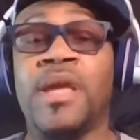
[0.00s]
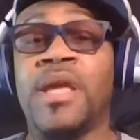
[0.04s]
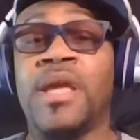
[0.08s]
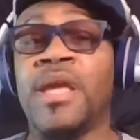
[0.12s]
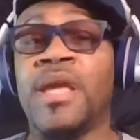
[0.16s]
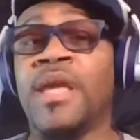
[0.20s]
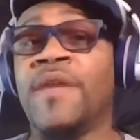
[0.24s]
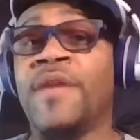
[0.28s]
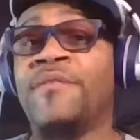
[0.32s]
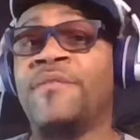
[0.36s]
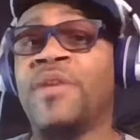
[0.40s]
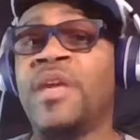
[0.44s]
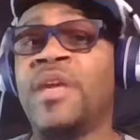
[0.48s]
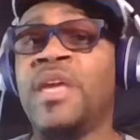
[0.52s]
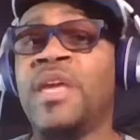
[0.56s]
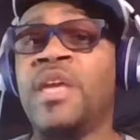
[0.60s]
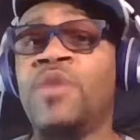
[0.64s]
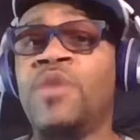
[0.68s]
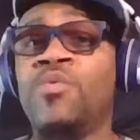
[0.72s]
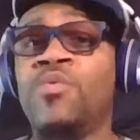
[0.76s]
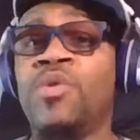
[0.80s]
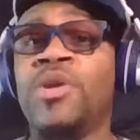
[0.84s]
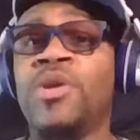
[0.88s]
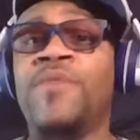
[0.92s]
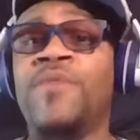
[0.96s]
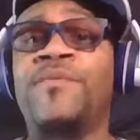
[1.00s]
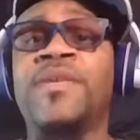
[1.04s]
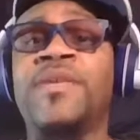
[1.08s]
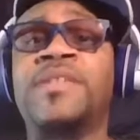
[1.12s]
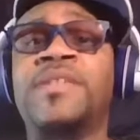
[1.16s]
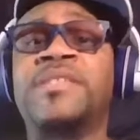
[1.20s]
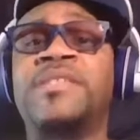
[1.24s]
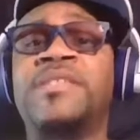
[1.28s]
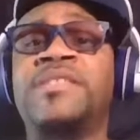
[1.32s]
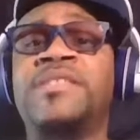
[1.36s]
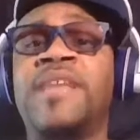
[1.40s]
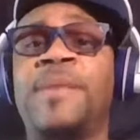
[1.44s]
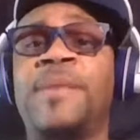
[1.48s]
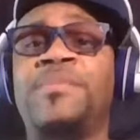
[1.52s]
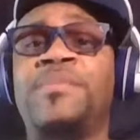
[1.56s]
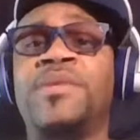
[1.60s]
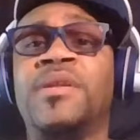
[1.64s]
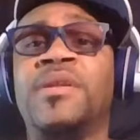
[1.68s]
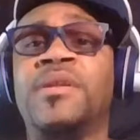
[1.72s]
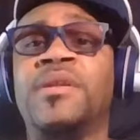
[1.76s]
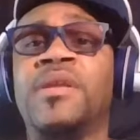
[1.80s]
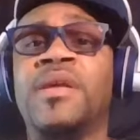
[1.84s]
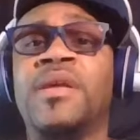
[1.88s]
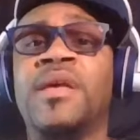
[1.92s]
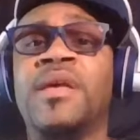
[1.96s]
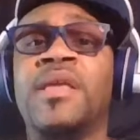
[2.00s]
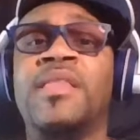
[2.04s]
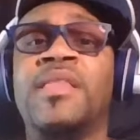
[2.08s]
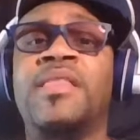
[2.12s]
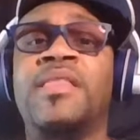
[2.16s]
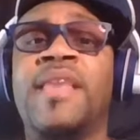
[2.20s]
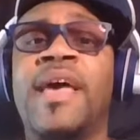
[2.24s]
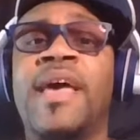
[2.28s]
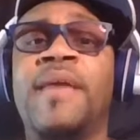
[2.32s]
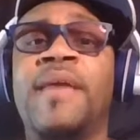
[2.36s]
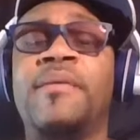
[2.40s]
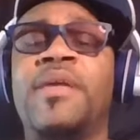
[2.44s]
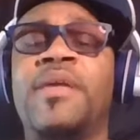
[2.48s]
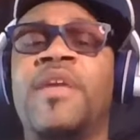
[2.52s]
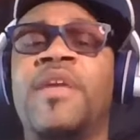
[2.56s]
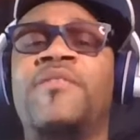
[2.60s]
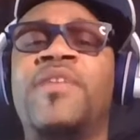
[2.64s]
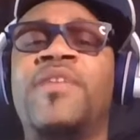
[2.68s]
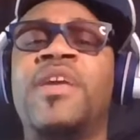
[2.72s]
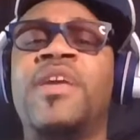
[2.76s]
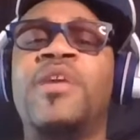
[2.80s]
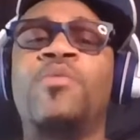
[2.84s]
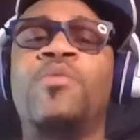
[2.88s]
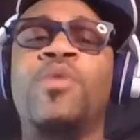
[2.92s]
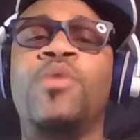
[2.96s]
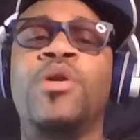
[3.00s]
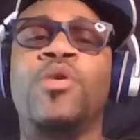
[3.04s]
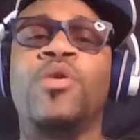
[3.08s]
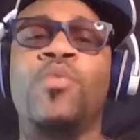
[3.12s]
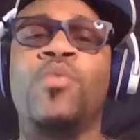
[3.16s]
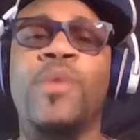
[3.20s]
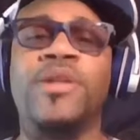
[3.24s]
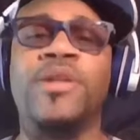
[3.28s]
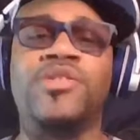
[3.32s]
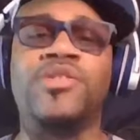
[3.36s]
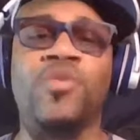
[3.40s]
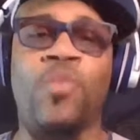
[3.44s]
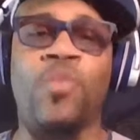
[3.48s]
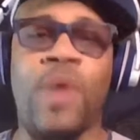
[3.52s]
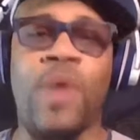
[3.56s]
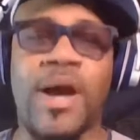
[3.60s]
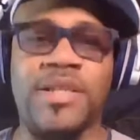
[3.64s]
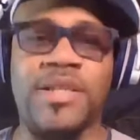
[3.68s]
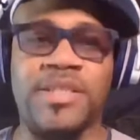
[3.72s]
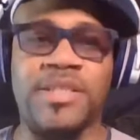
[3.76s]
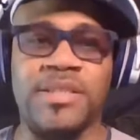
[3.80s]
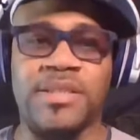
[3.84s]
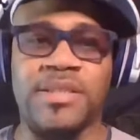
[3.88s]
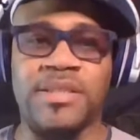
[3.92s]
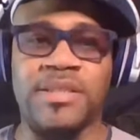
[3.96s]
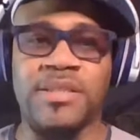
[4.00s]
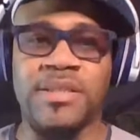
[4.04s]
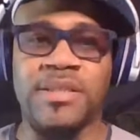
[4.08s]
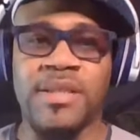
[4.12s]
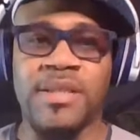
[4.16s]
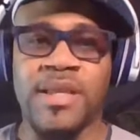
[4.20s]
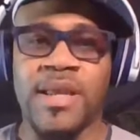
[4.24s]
if he would have accepted that, if he would have went to Washington